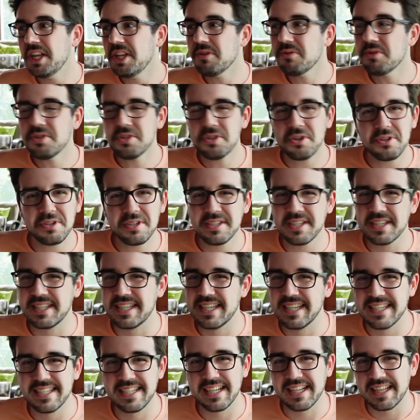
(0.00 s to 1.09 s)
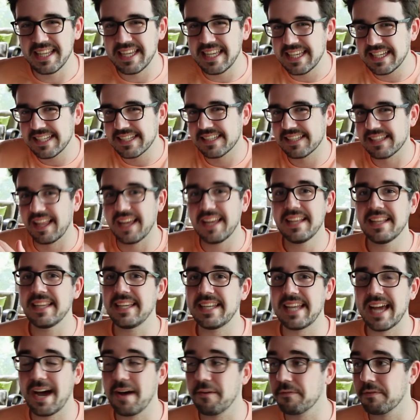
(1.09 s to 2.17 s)
you know, sure, statistically, he's slightly
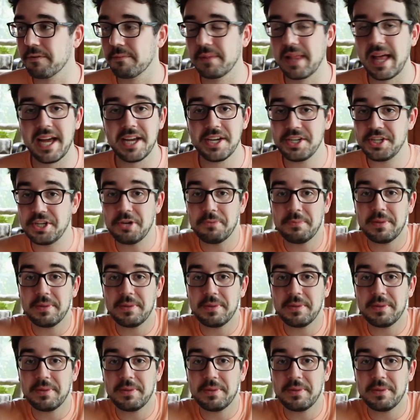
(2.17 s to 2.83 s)
down from last year,